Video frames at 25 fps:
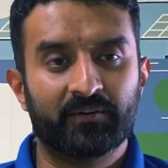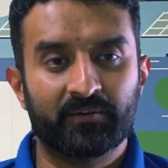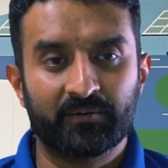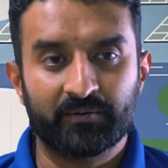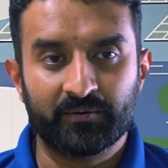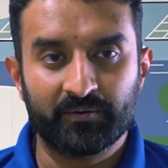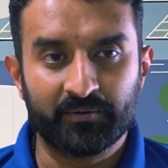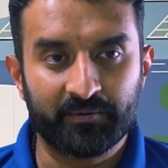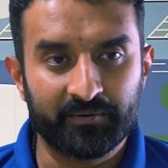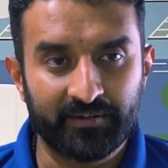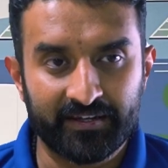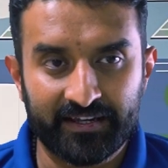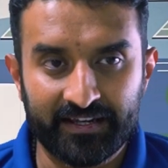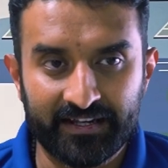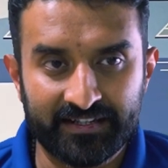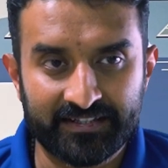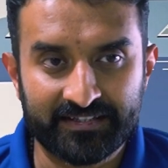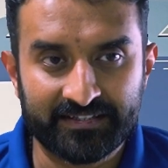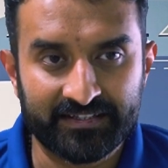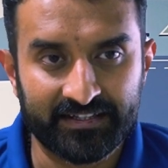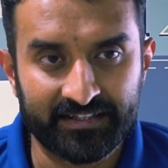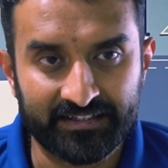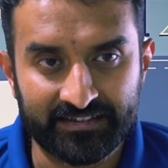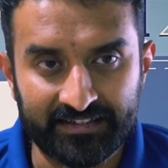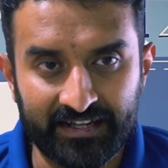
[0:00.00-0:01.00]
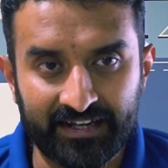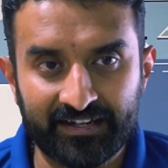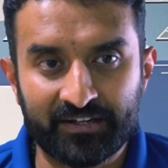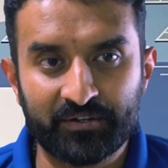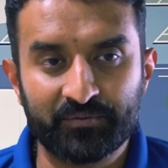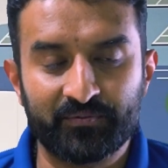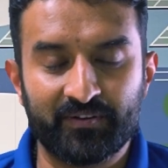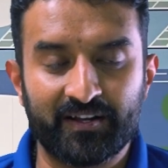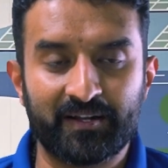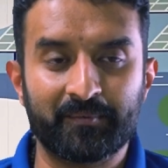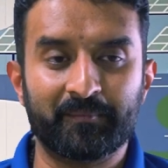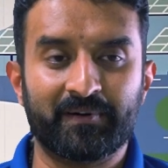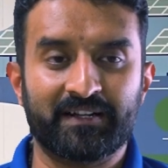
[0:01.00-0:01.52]
Oh, yes. Thank you
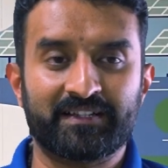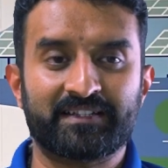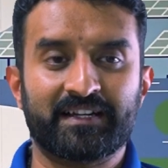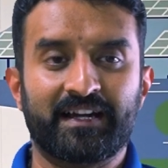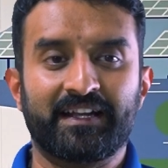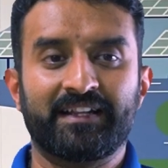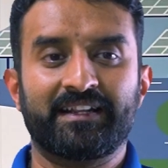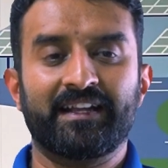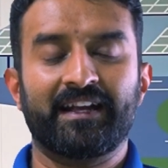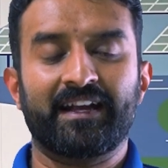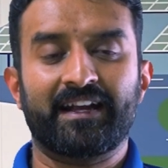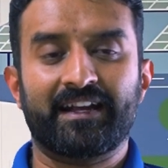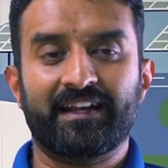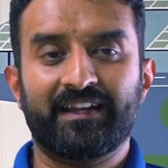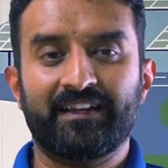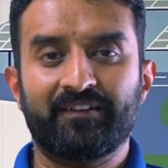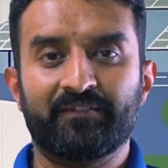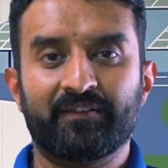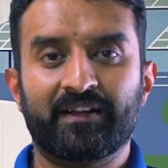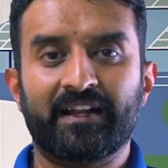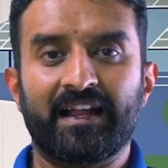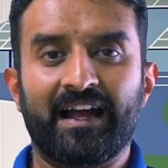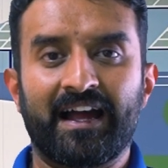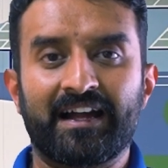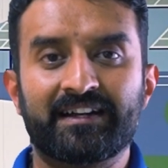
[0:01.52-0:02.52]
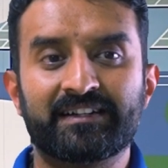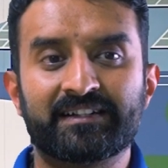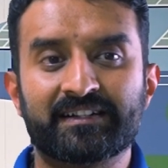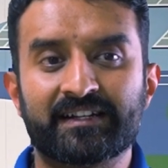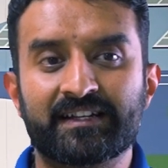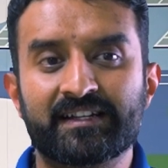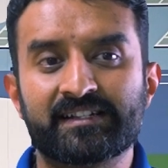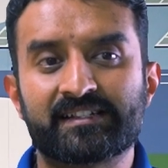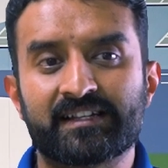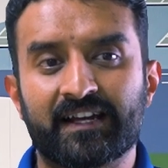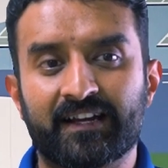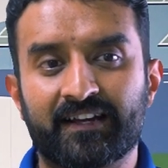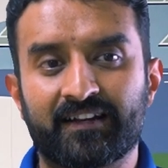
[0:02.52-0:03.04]
very much. I think even at
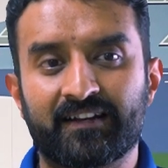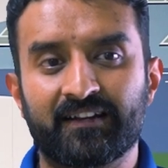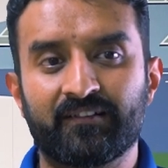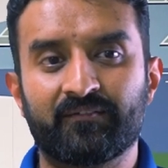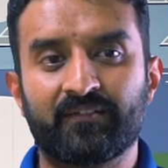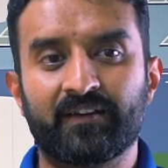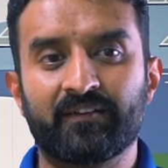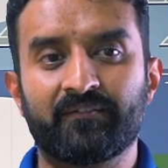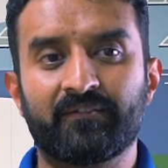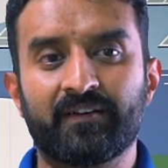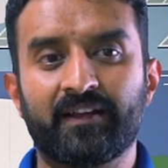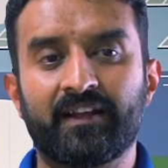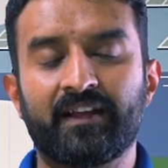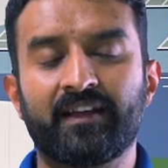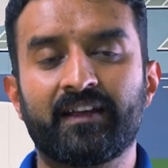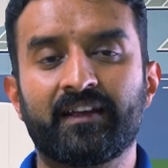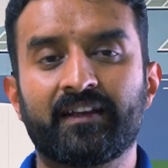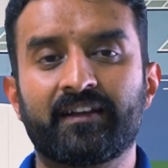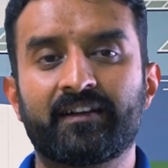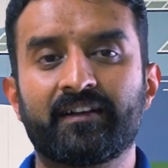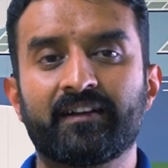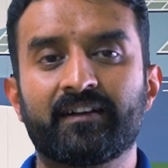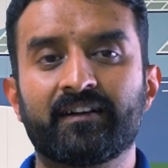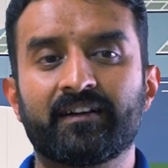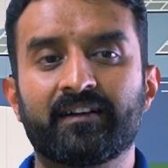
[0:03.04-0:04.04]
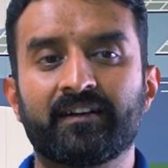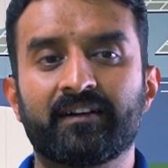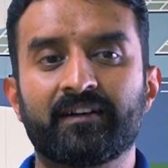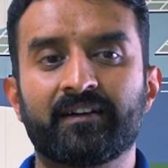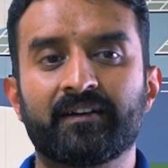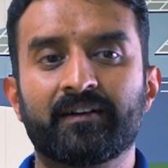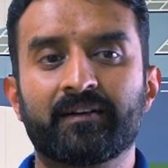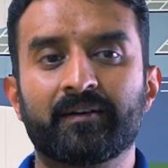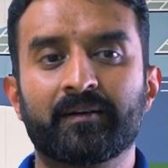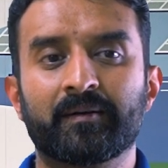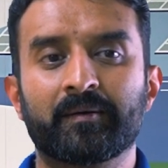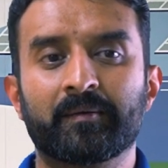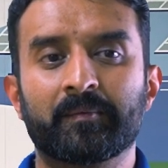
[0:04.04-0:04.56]
Recykal, we are very
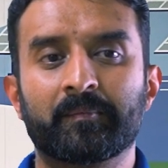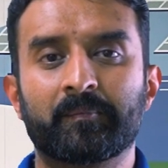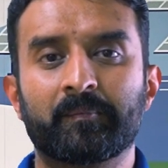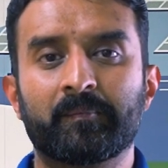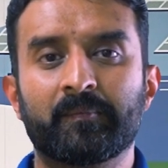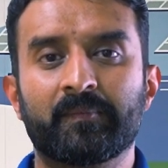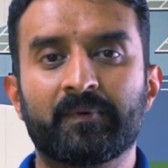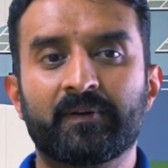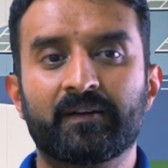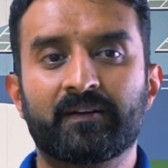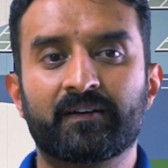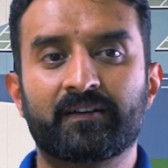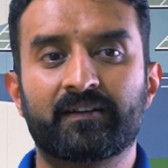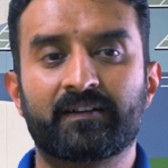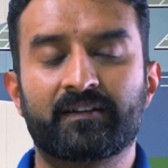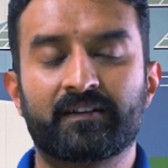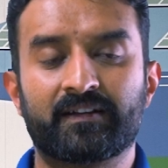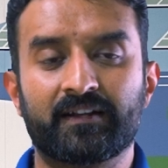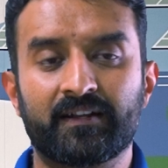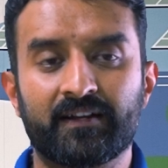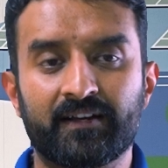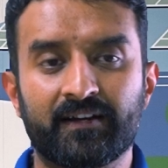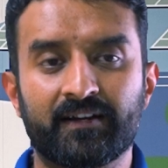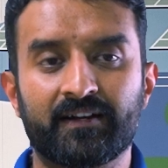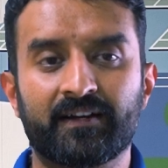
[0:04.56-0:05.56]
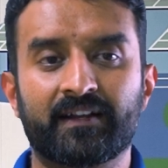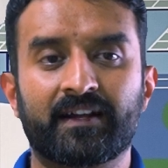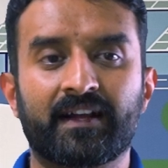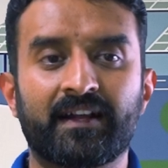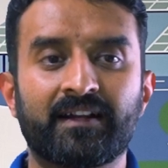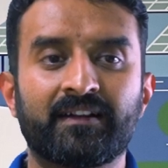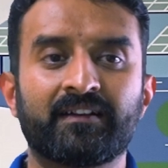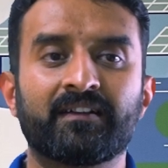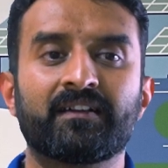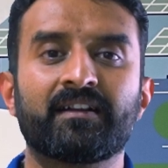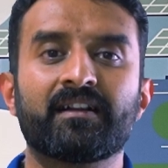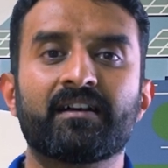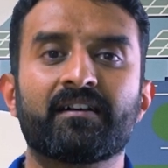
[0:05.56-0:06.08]
clear
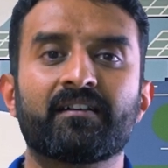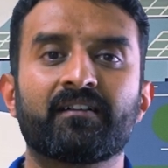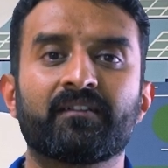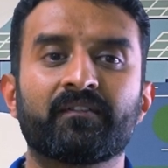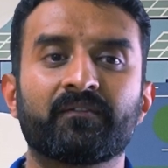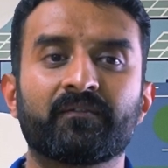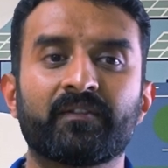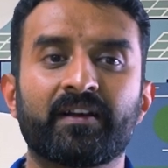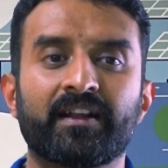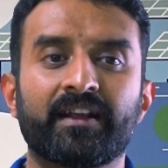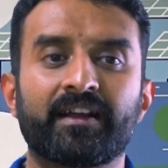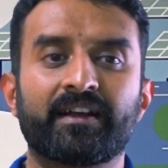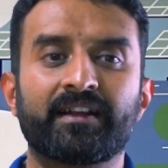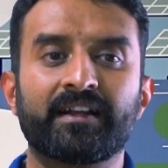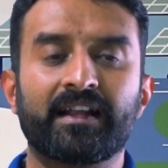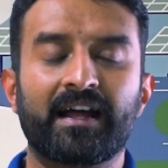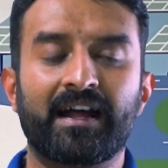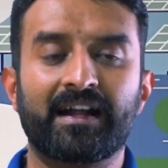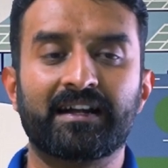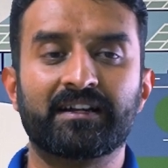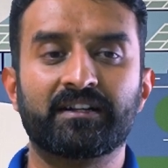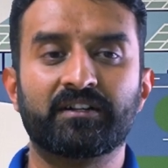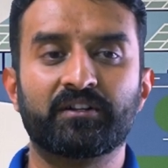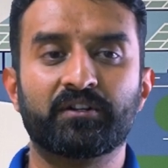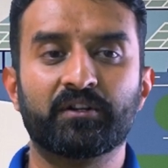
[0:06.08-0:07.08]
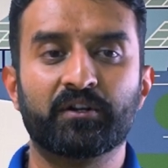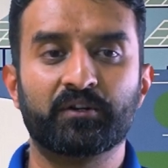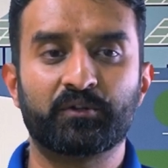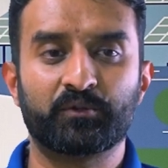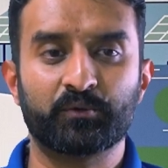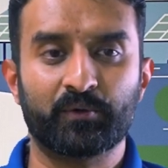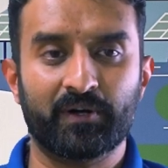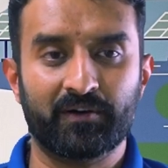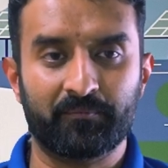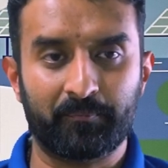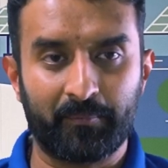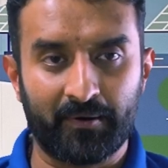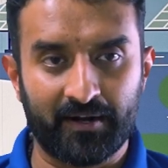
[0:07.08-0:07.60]
and very glad to
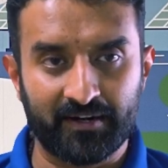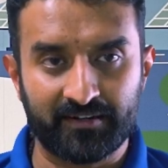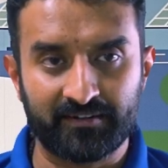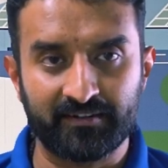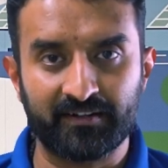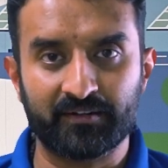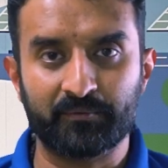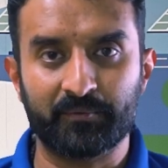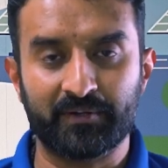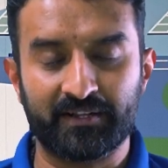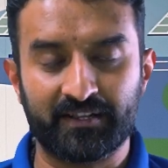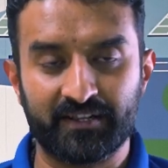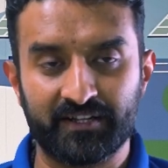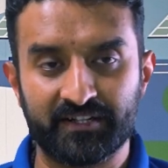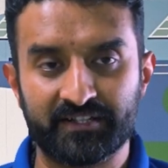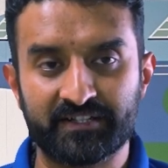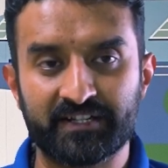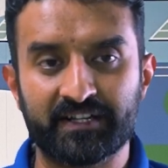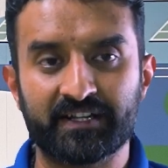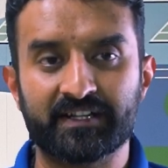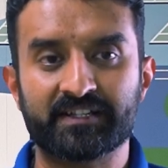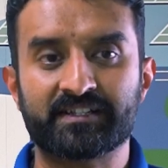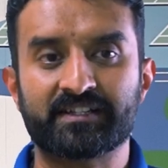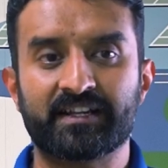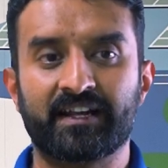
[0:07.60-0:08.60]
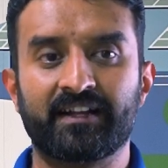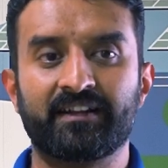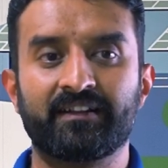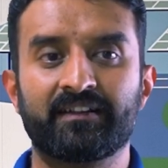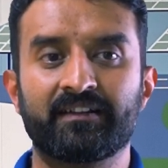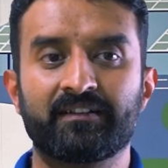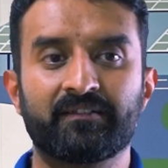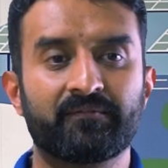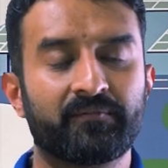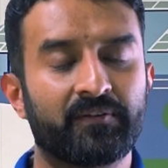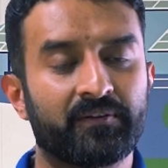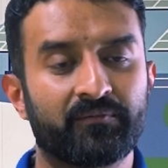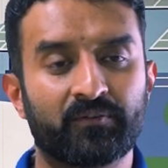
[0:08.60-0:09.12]
have partnered with Licious, and
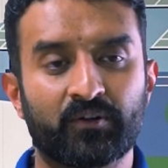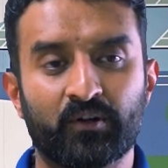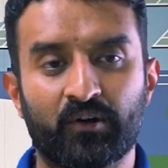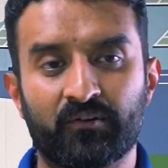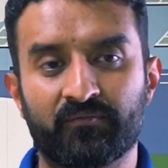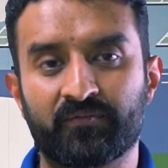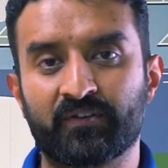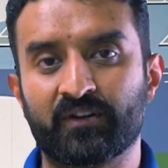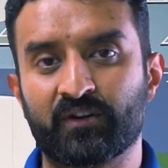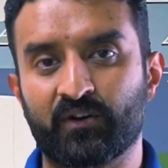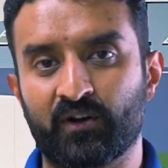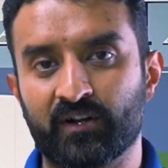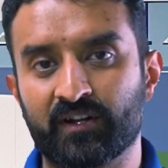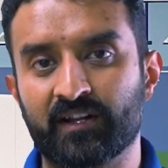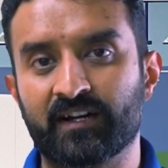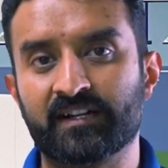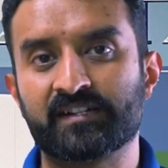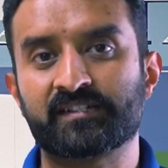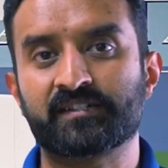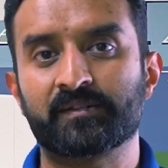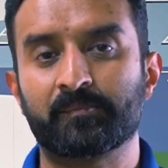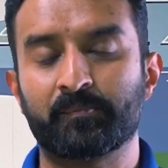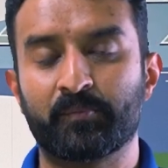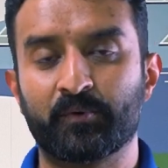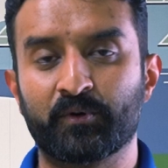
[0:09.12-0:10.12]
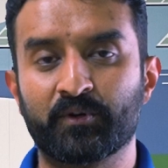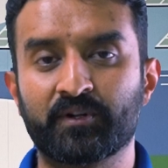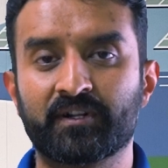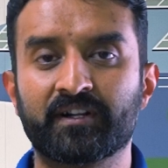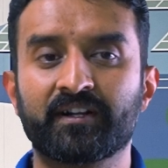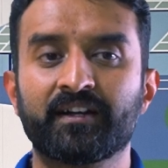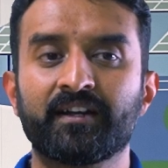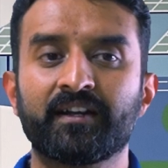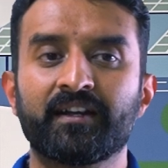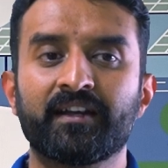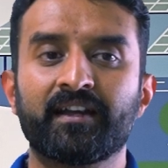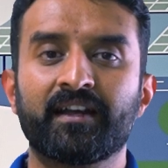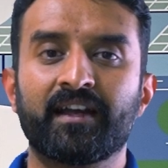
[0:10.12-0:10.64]
we will offer all our support.
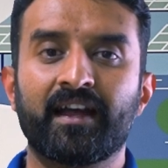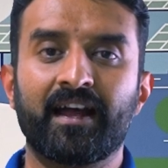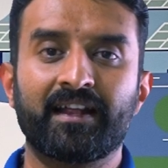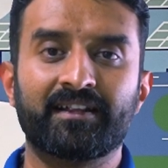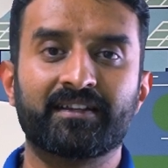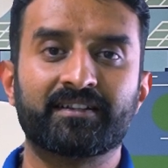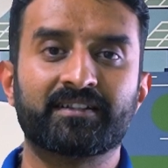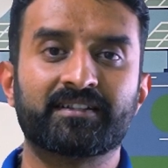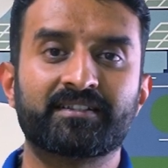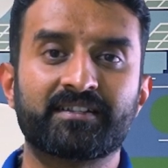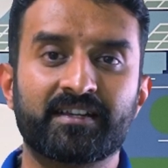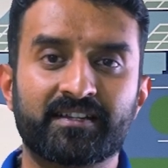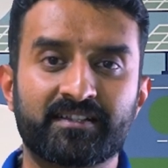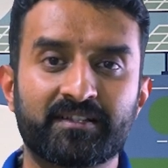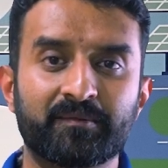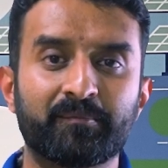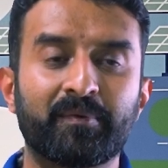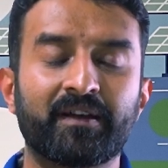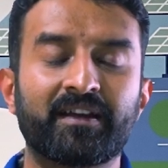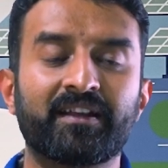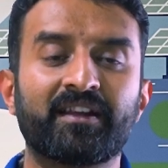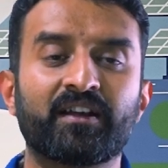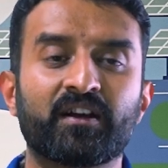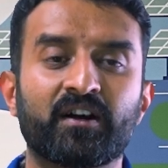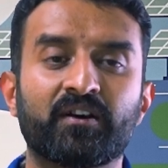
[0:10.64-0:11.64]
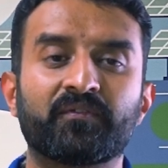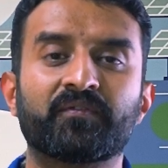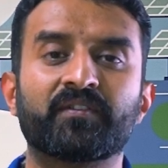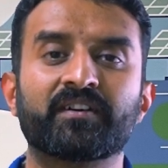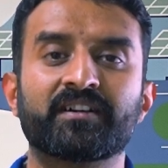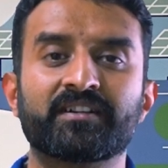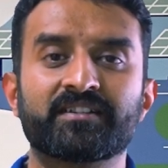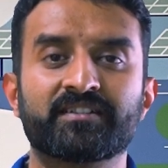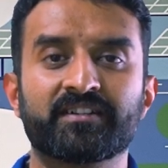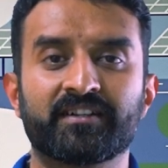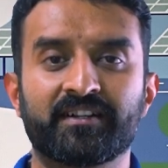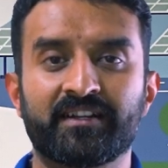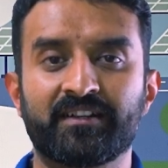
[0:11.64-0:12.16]
And this is just the beginning of our
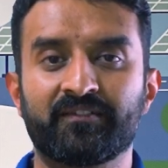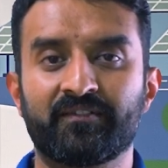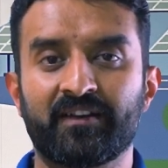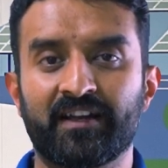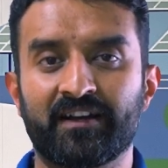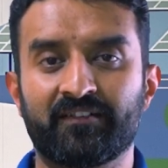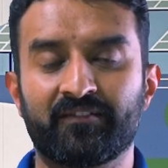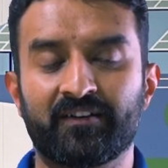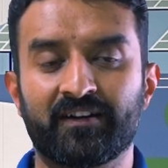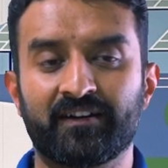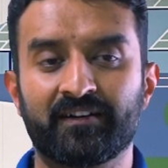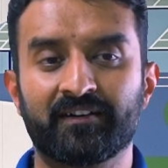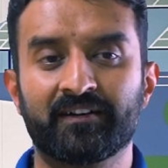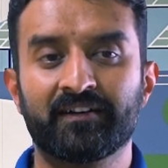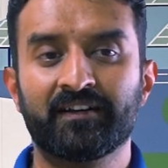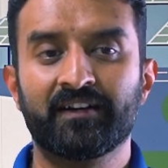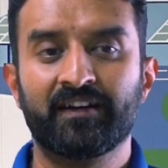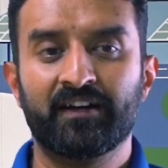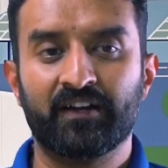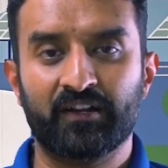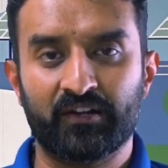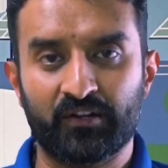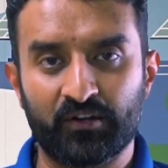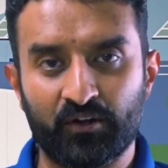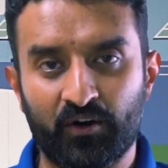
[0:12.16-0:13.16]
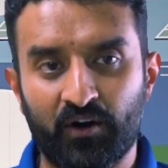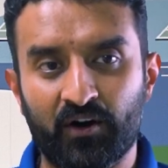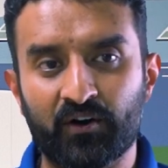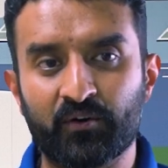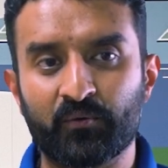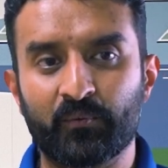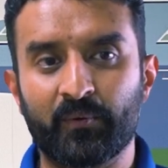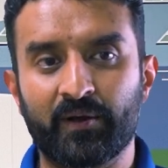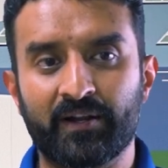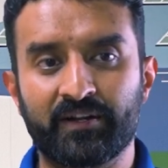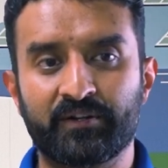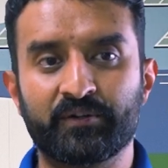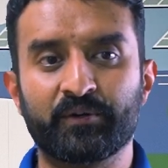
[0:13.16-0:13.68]
journey. We have a long
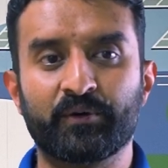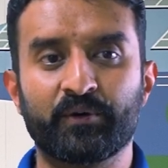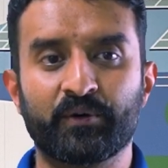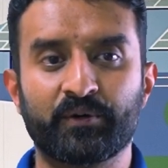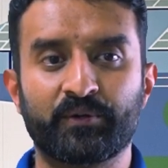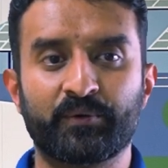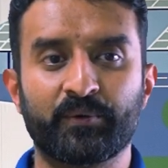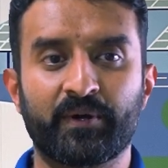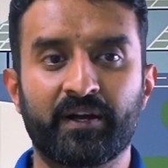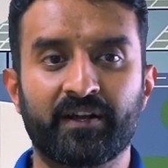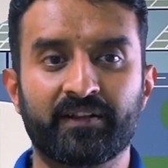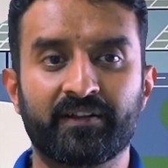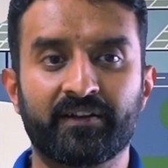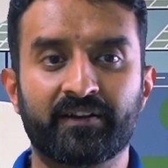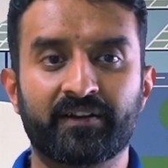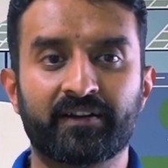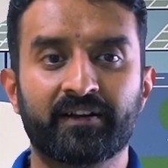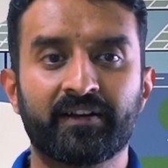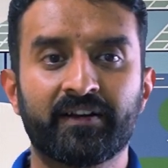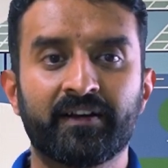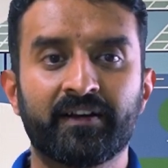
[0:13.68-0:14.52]
way to go together.